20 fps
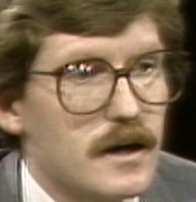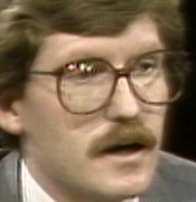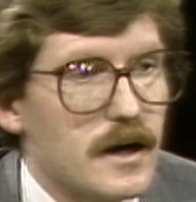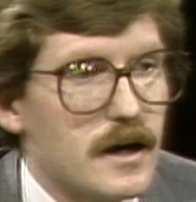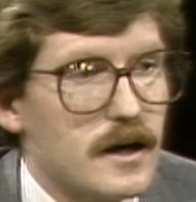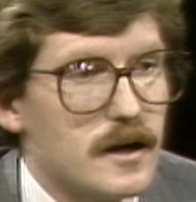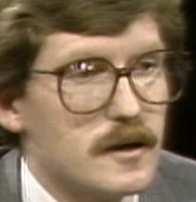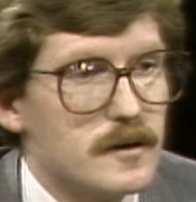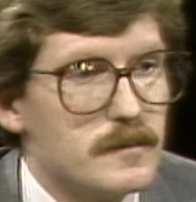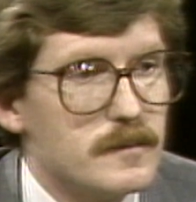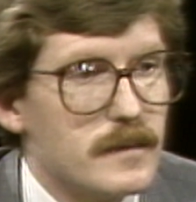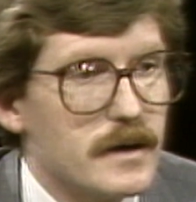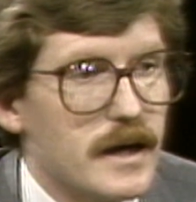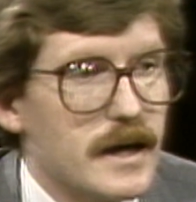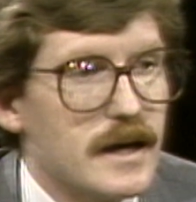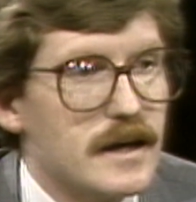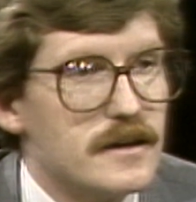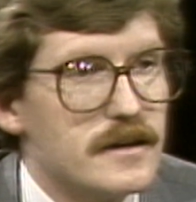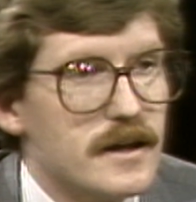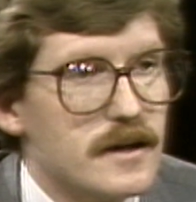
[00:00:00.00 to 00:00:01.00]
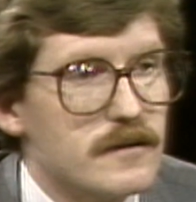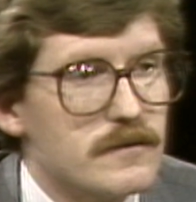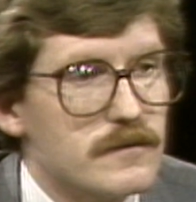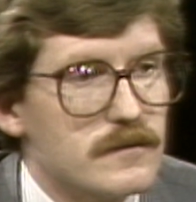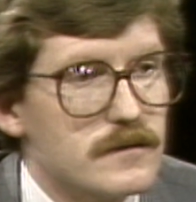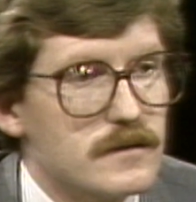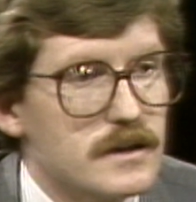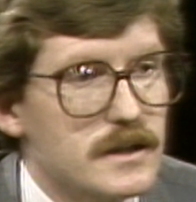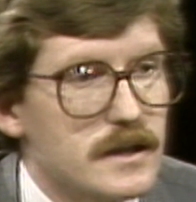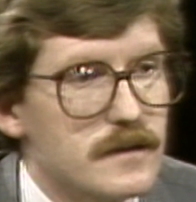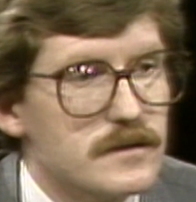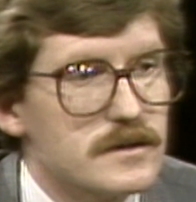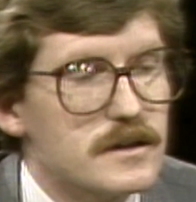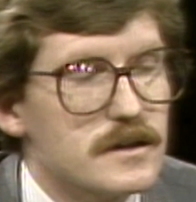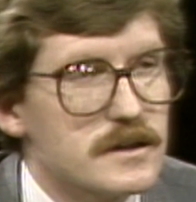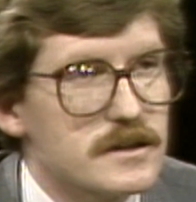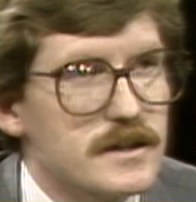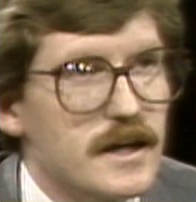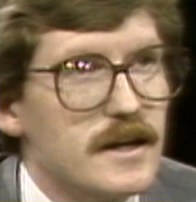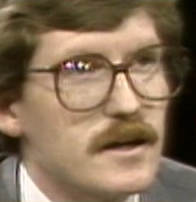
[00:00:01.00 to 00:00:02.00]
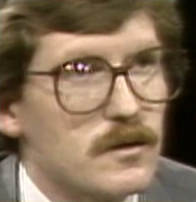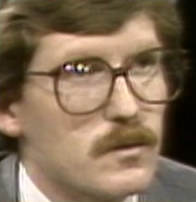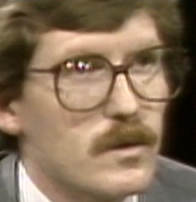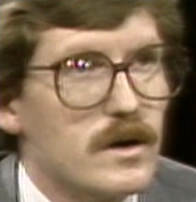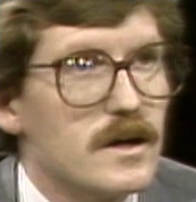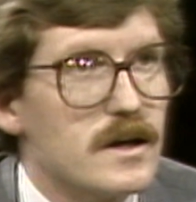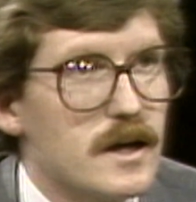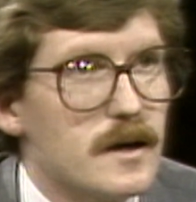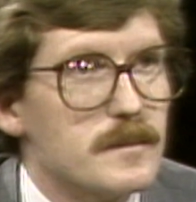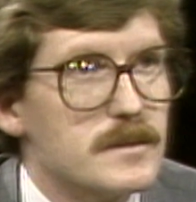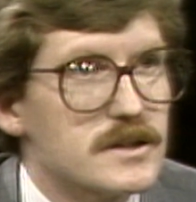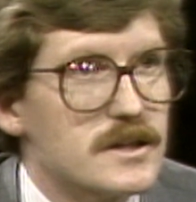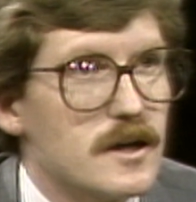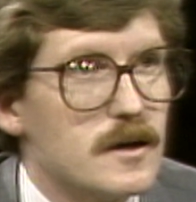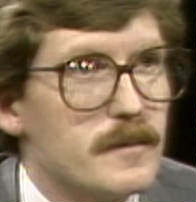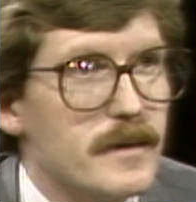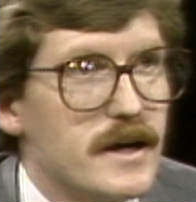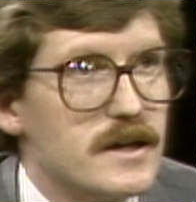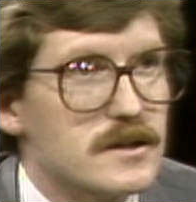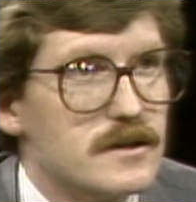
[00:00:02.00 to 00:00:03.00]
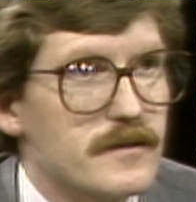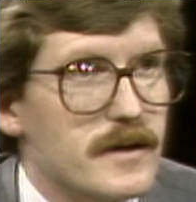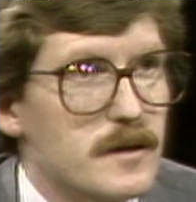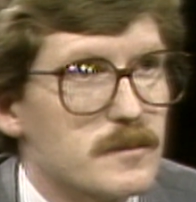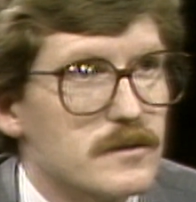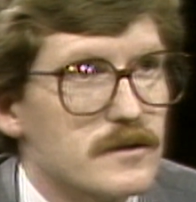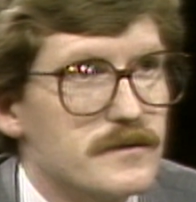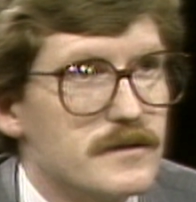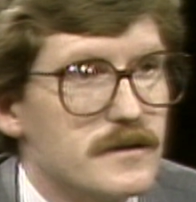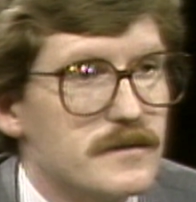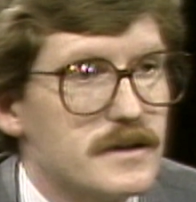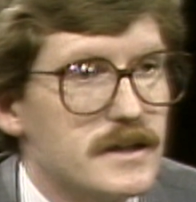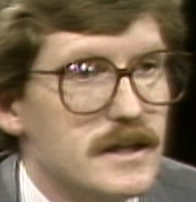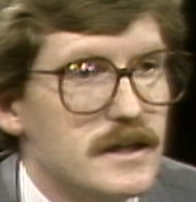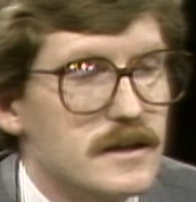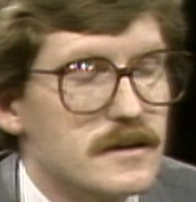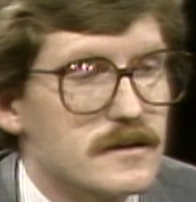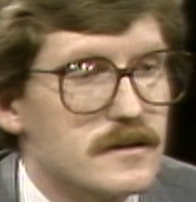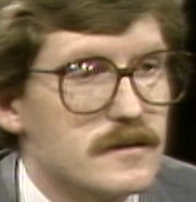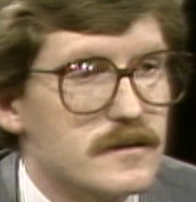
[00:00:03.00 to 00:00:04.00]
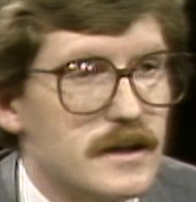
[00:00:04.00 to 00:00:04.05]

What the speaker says: and then give it to the state in one lump sum as of April 15th.